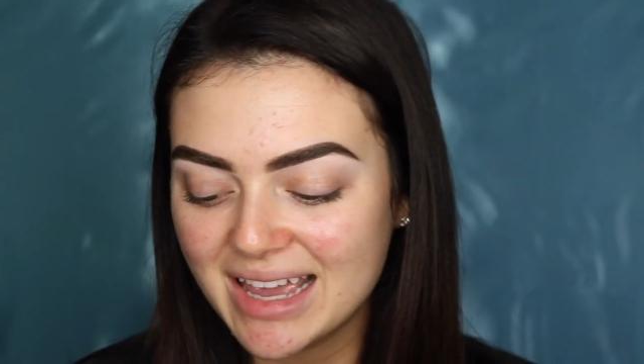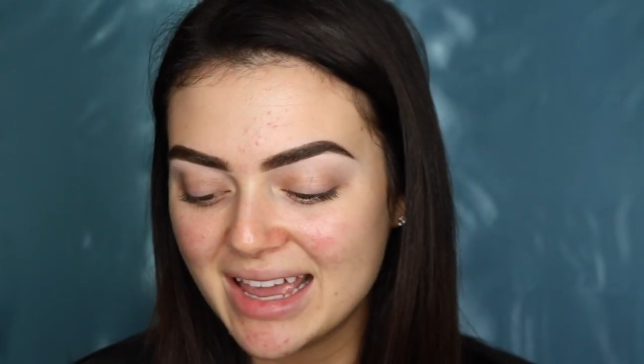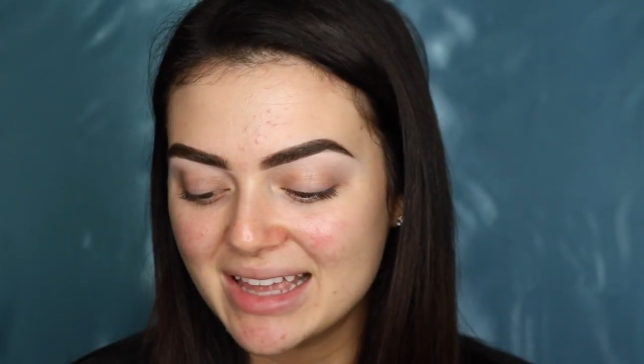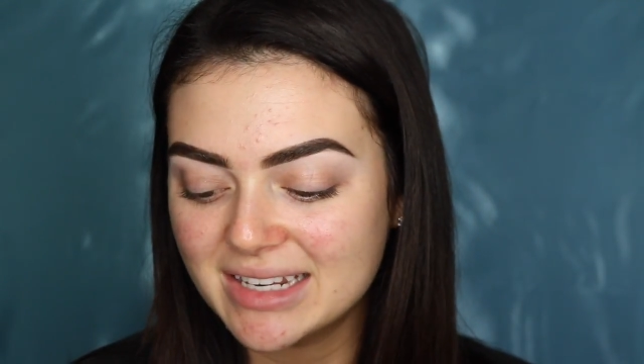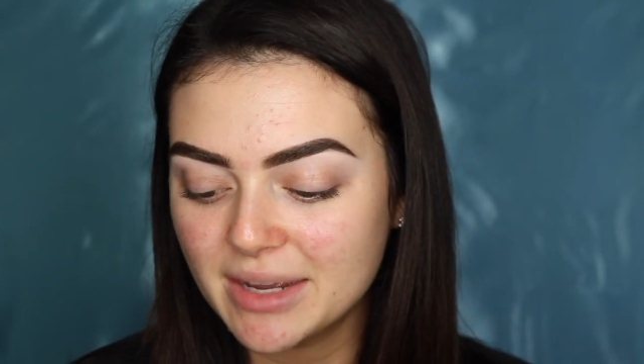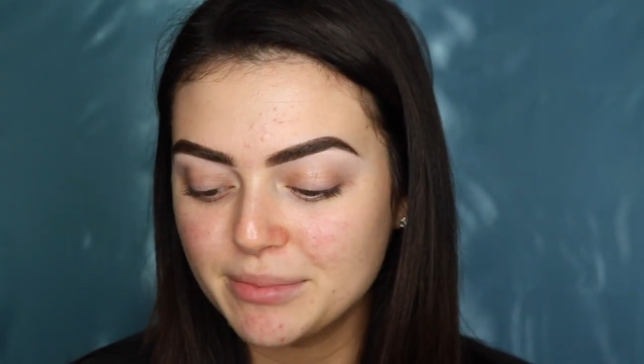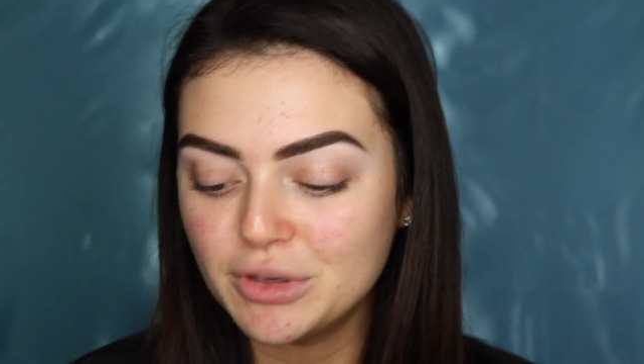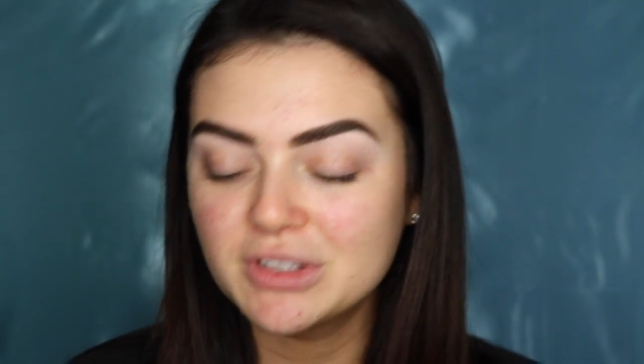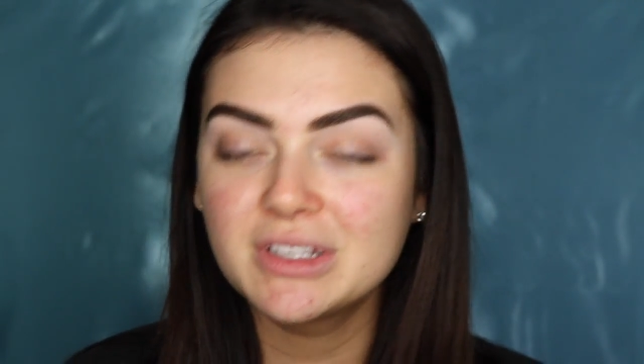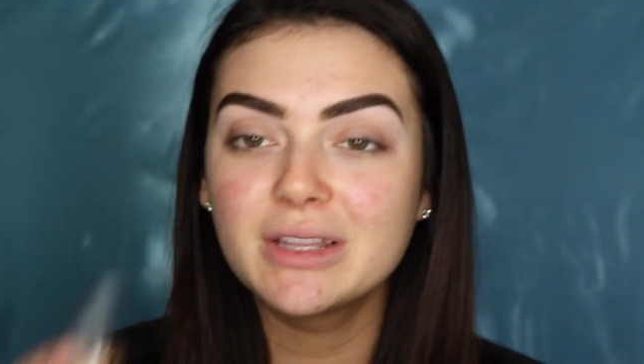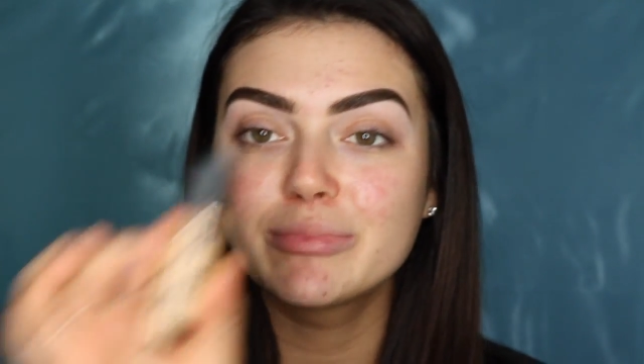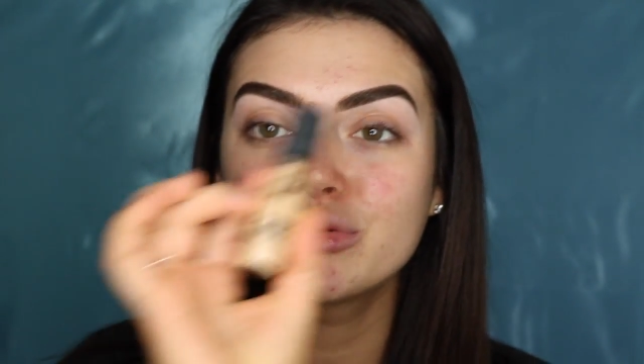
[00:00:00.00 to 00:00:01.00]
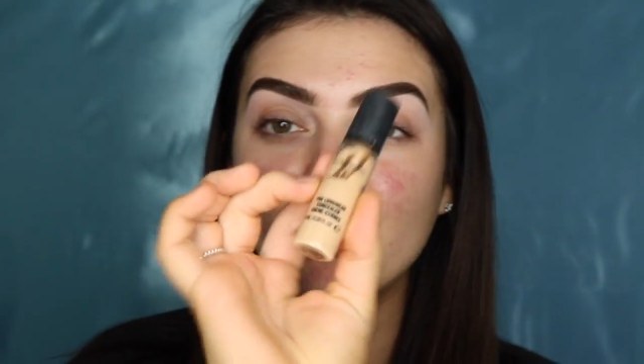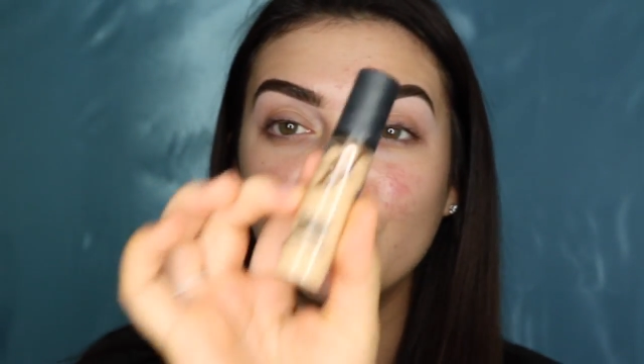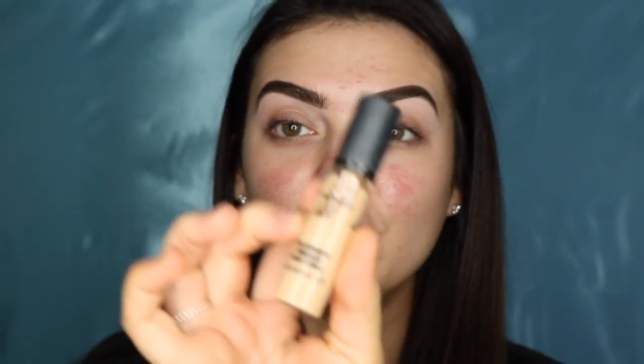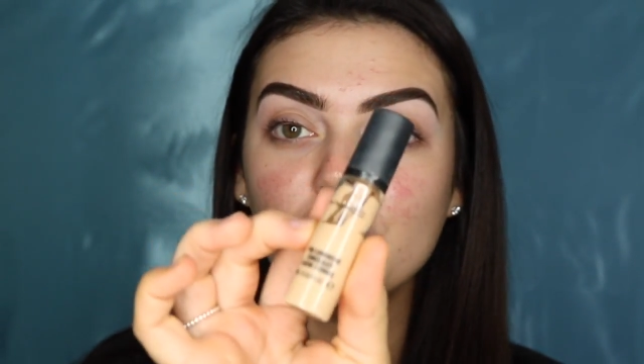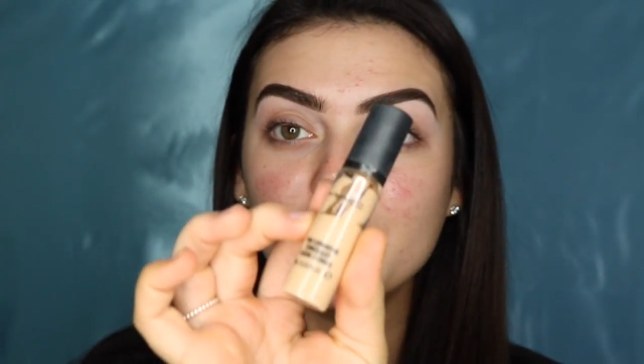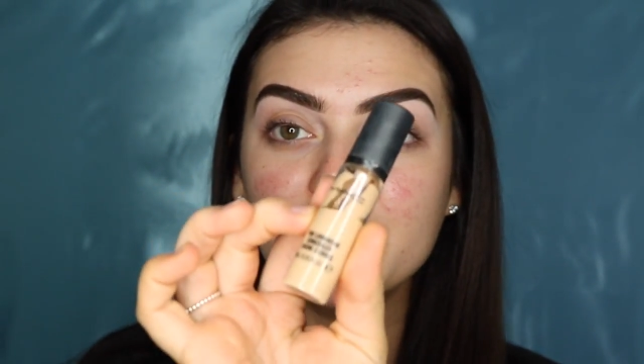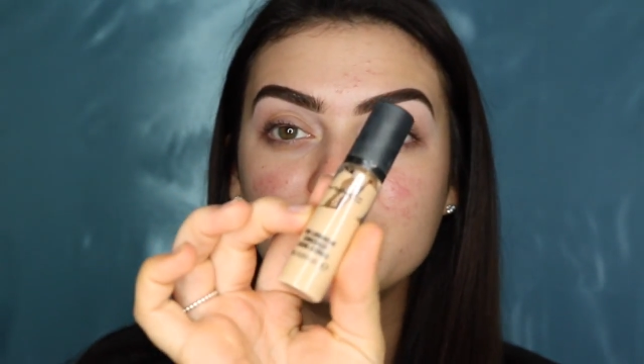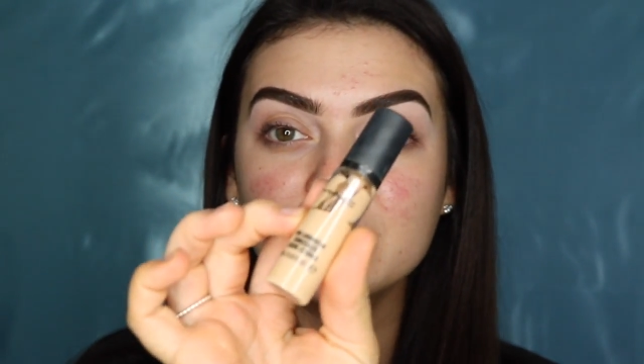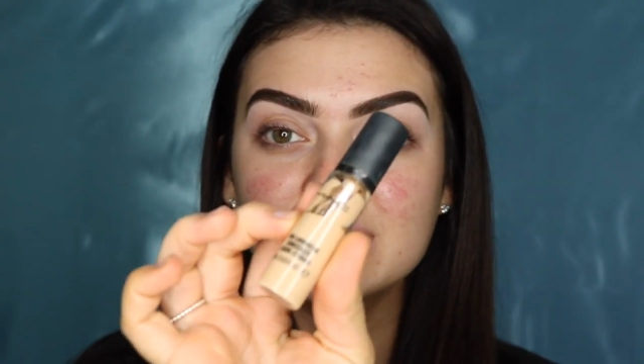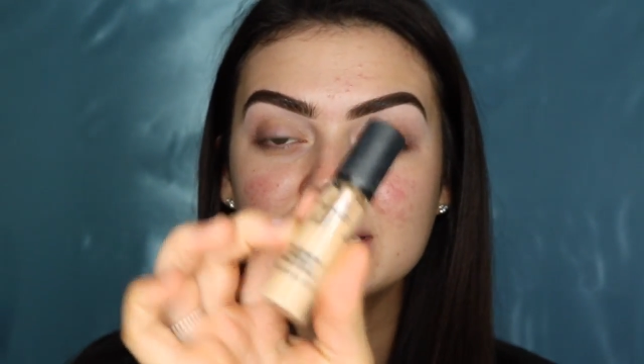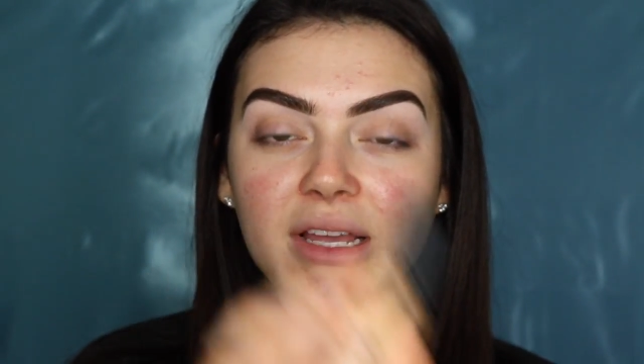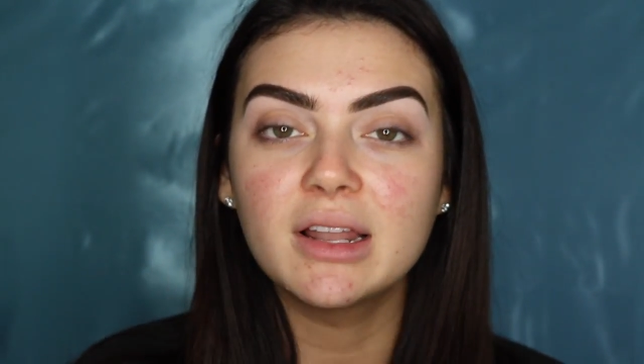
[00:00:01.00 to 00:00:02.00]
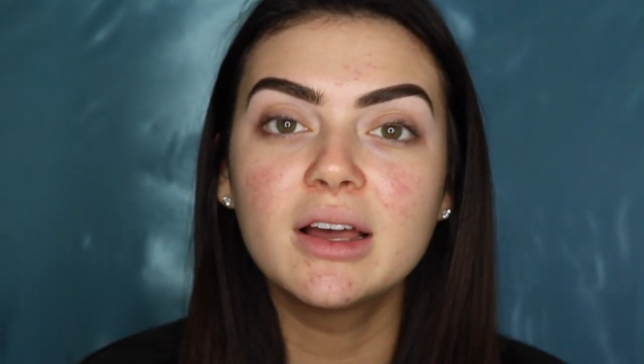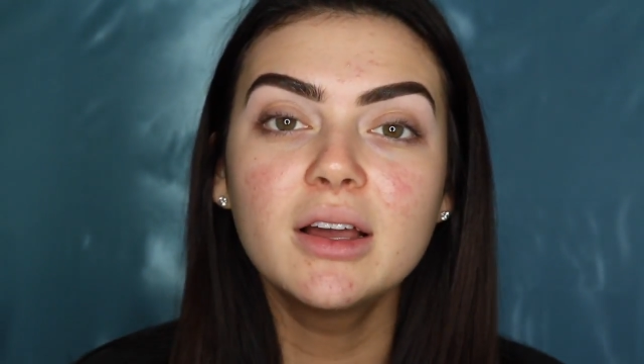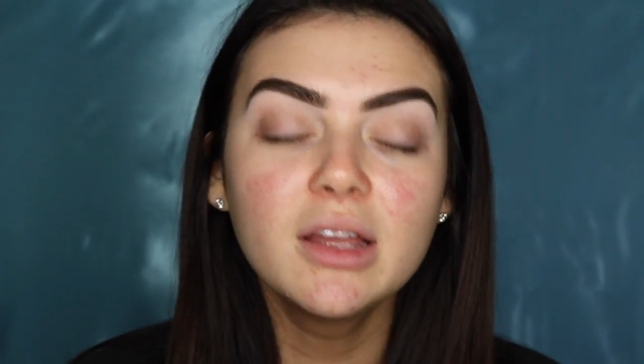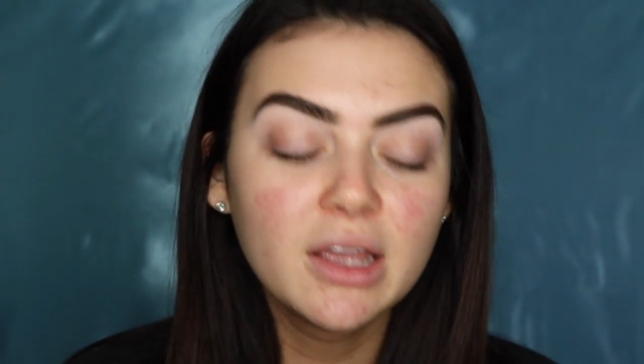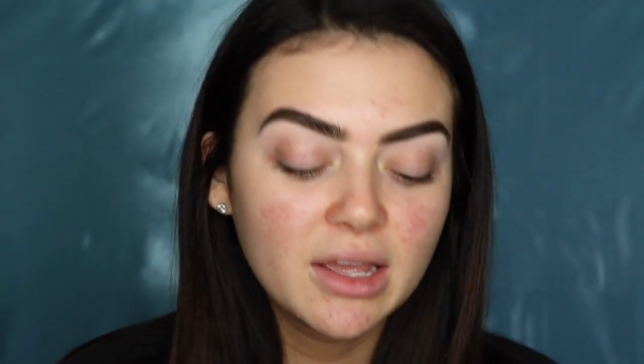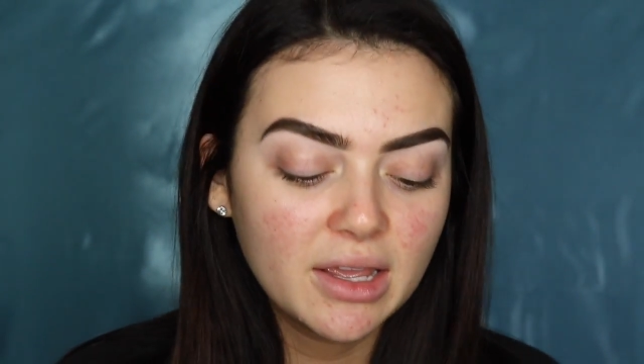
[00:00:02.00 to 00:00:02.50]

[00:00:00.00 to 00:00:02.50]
and I'm using the Prolongwear concealer